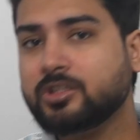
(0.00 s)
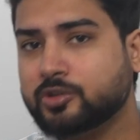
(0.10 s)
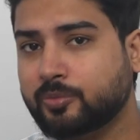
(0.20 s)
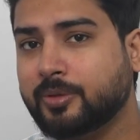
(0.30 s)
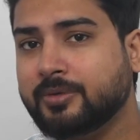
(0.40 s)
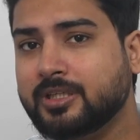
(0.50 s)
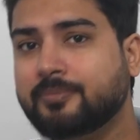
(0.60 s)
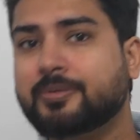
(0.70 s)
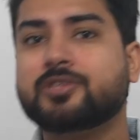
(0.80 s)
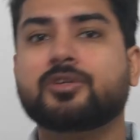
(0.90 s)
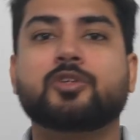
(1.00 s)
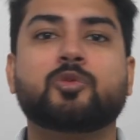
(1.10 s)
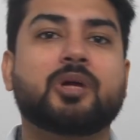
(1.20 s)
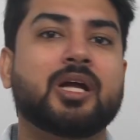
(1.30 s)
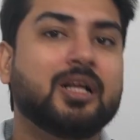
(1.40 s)
So prepare the best
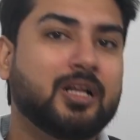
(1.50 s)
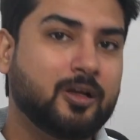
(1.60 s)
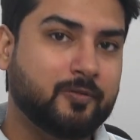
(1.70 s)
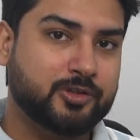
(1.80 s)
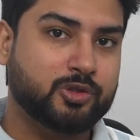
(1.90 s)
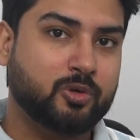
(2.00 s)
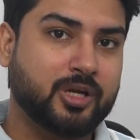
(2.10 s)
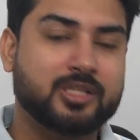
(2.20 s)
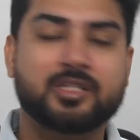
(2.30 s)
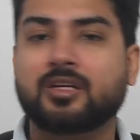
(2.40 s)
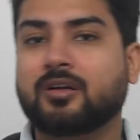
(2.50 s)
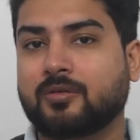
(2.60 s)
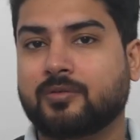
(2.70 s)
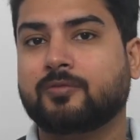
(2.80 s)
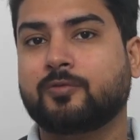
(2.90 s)
resume with showcasing
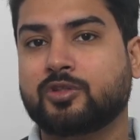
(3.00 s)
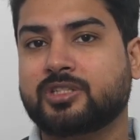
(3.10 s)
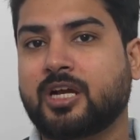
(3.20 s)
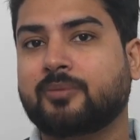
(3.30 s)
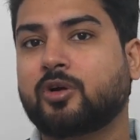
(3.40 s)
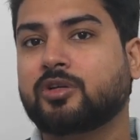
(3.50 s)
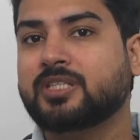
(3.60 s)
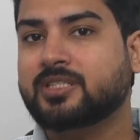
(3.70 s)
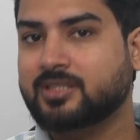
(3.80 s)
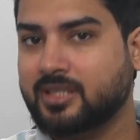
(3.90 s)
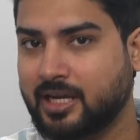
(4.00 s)
full stack projects,